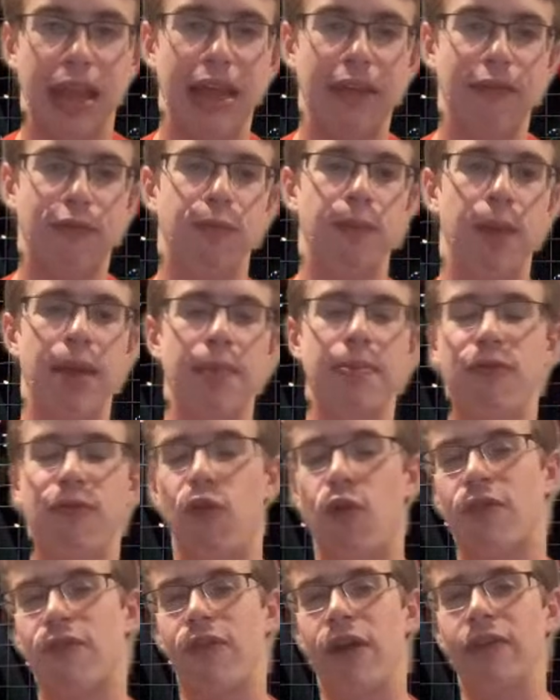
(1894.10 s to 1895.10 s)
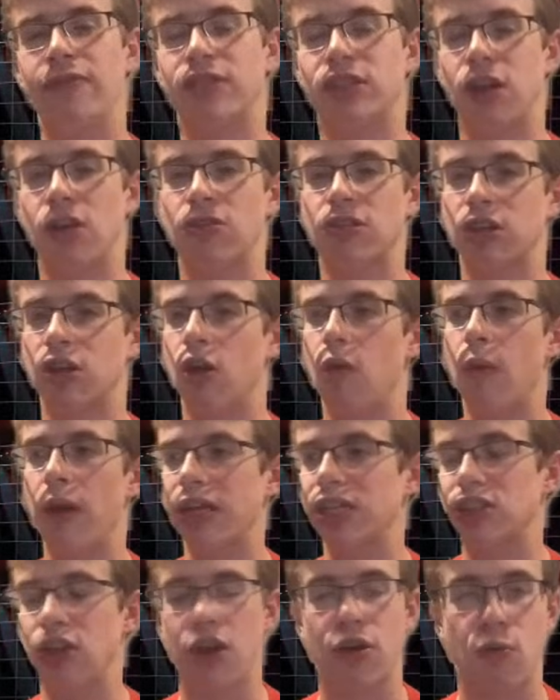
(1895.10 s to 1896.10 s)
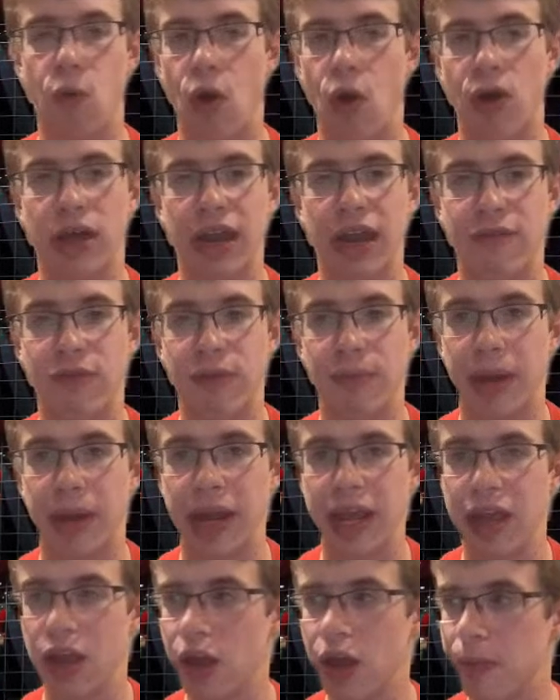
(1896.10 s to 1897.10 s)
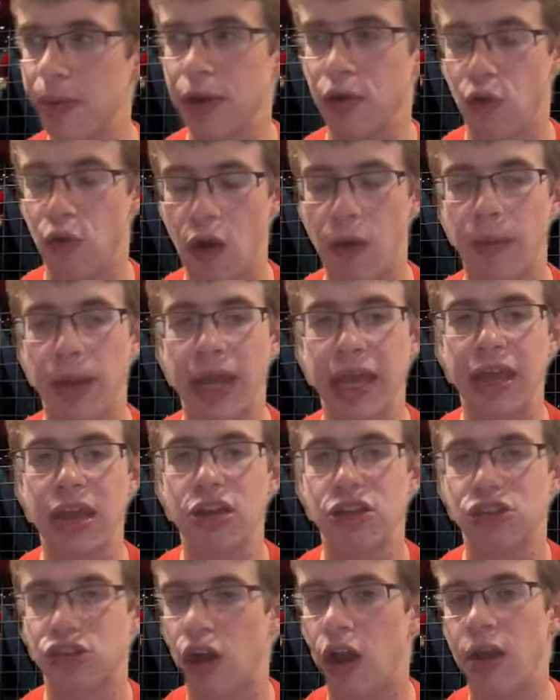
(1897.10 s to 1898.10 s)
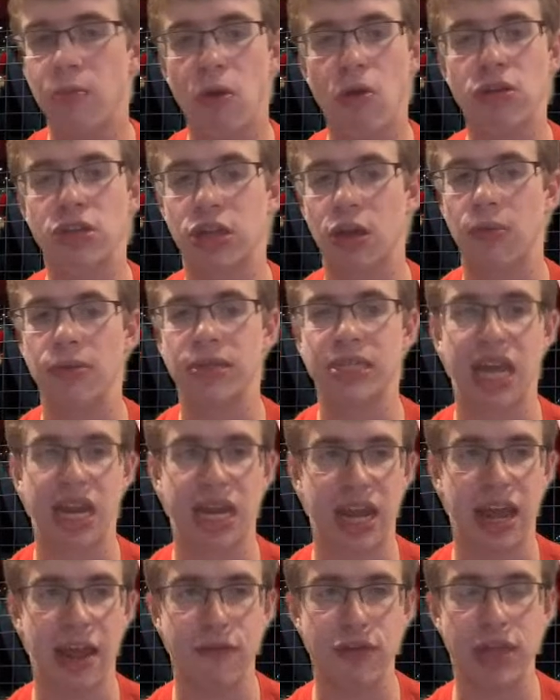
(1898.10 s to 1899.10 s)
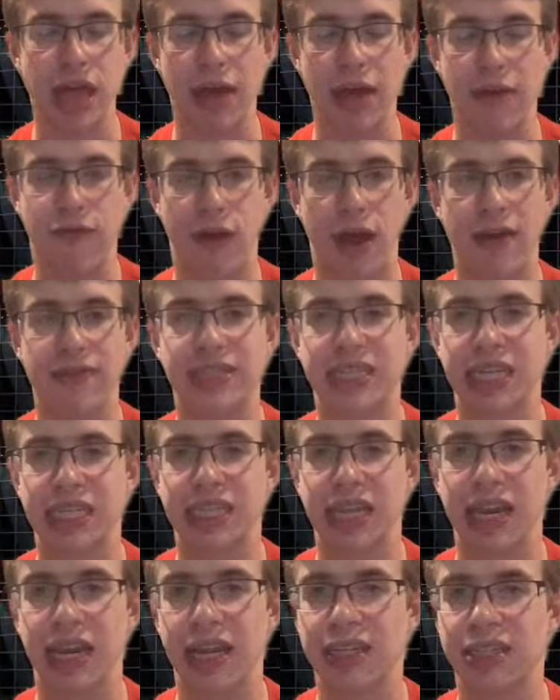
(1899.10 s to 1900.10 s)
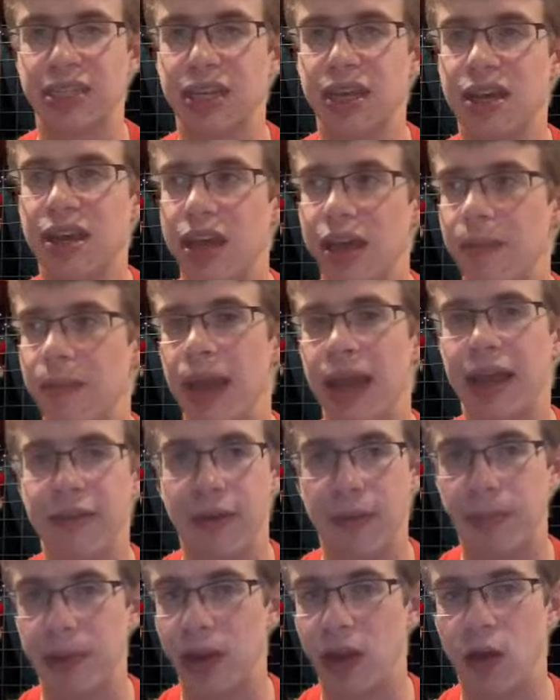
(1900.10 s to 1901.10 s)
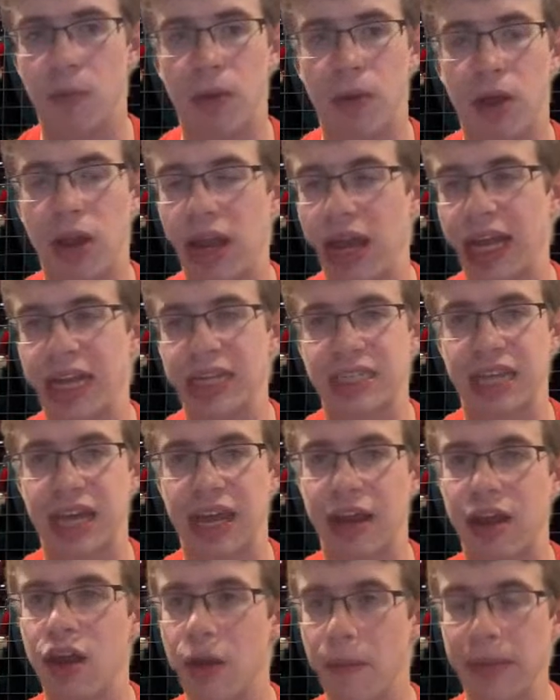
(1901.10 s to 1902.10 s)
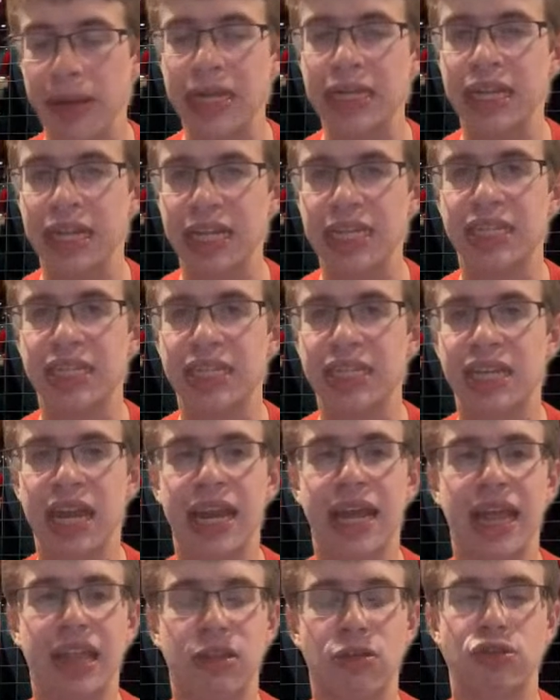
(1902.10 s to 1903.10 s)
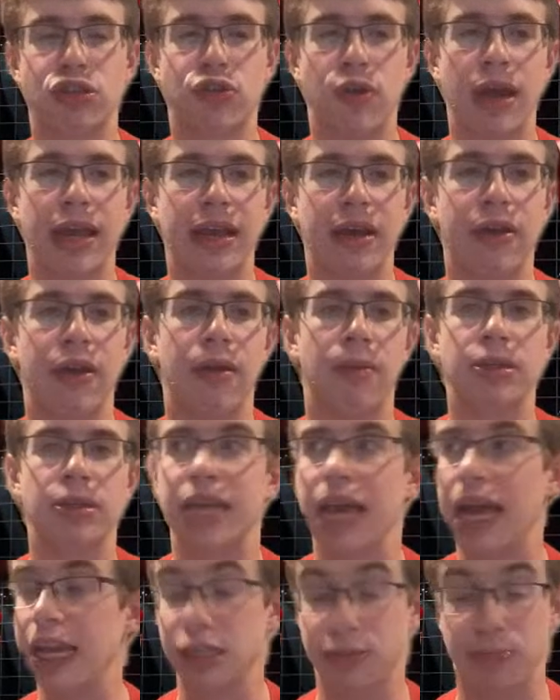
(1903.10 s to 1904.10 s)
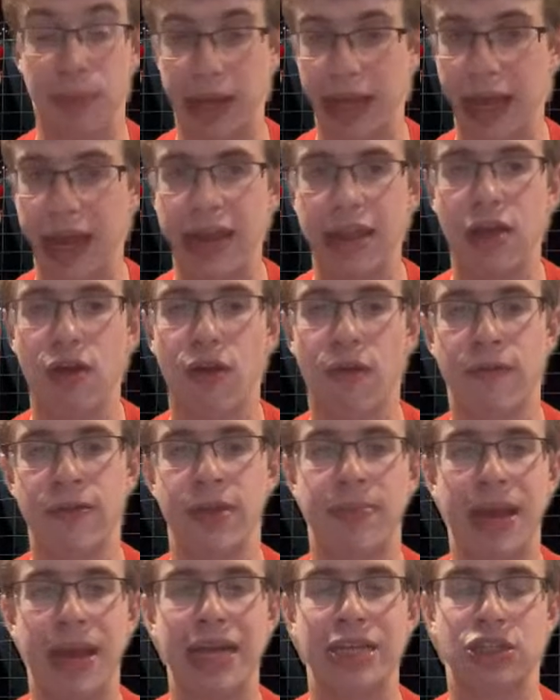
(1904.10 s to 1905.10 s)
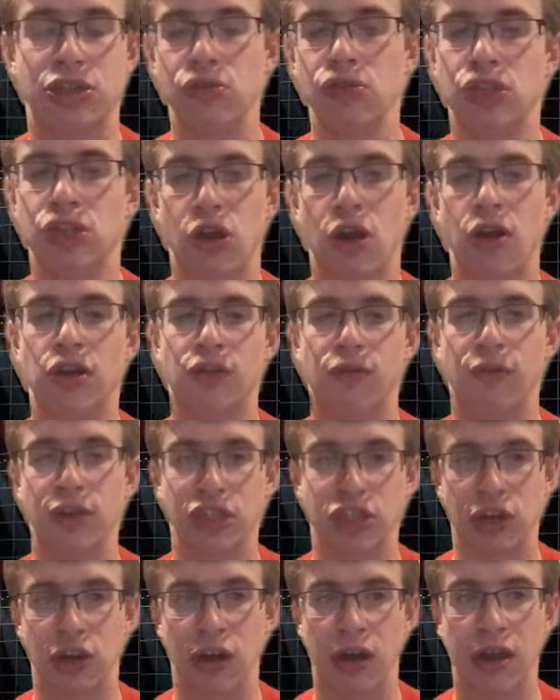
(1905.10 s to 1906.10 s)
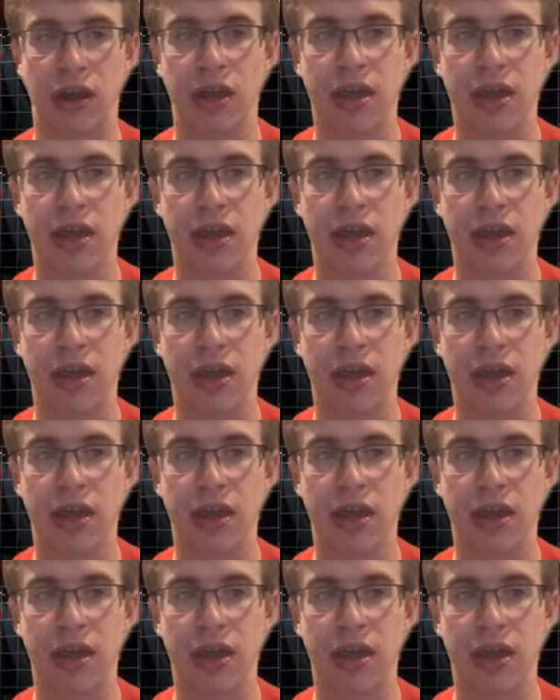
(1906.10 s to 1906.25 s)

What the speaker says: maybe 4 or 5 starts ago where he started walking everybody. But normally, Charlie Morton's always going to give you that 5-6 innings. He may give up a long ball, like I said, but he's going to get those strikeout numbers. And he's been getting there over the past 2 starts for sure.